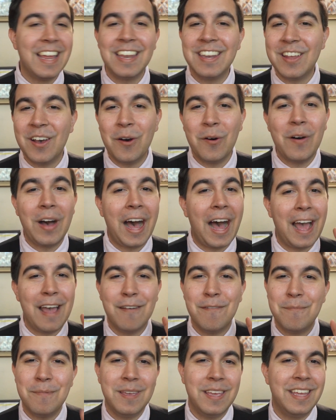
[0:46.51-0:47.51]
No, I
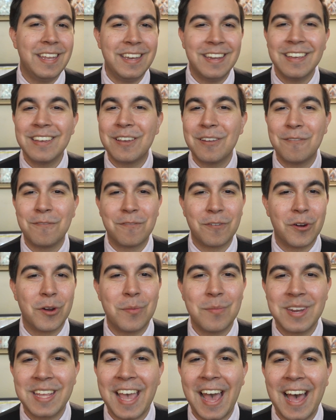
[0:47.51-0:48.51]
have been
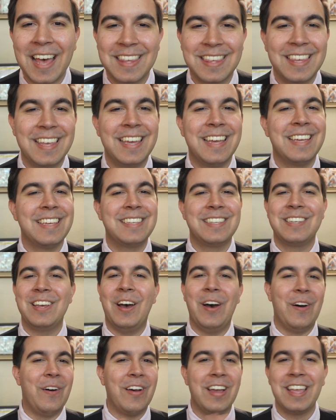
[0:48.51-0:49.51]
confirmed Catholic,
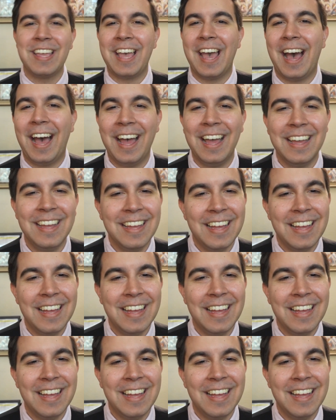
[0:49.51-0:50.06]
so yeah,